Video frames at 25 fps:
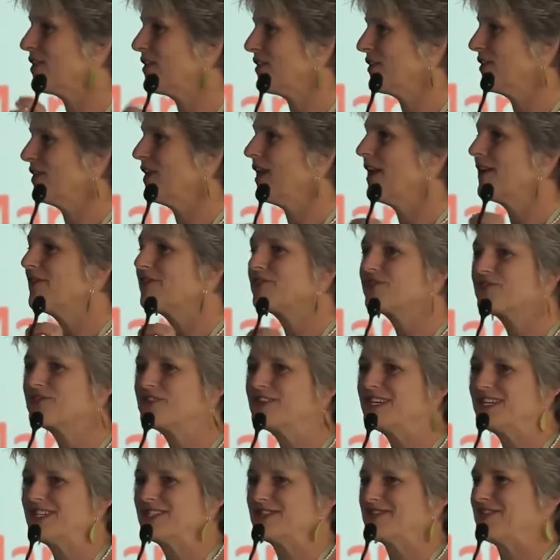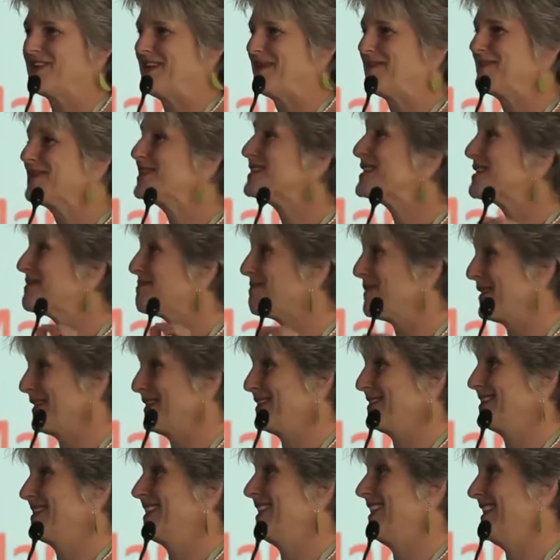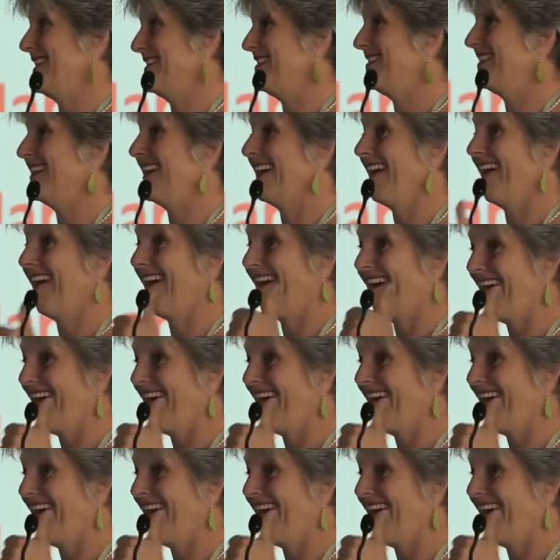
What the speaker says: on a free trip to Barcelona,